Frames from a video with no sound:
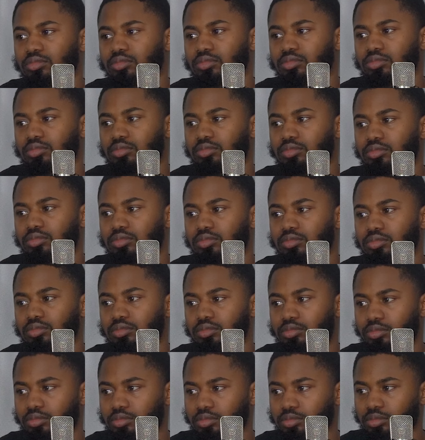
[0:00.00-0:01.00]

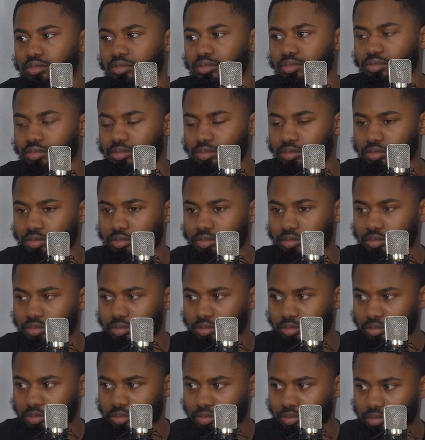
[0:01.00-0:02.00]

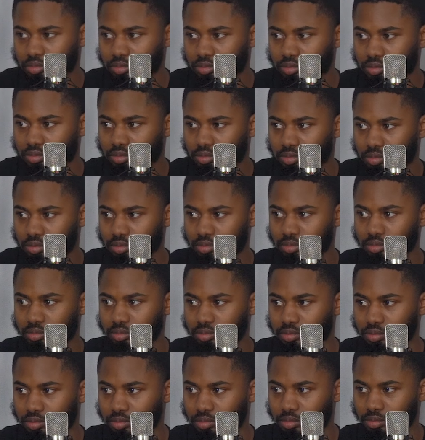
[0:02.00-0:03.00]

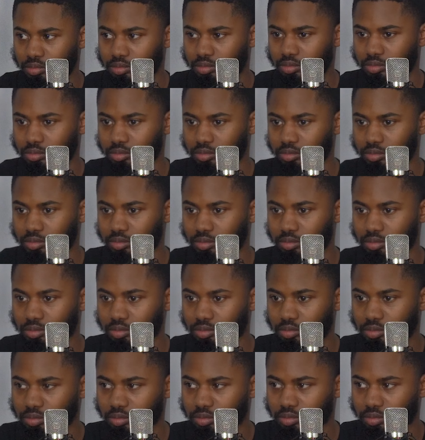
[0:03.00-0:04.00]

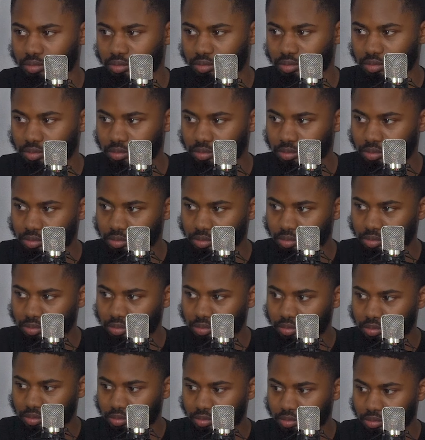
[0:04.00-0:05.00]

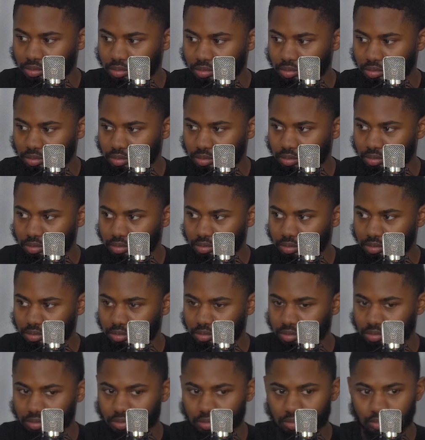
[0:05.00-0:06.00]

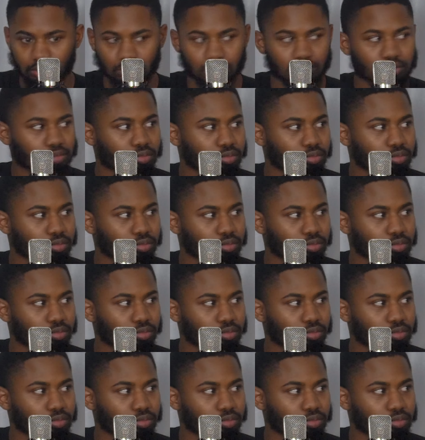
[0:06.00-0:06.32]
(not speaking)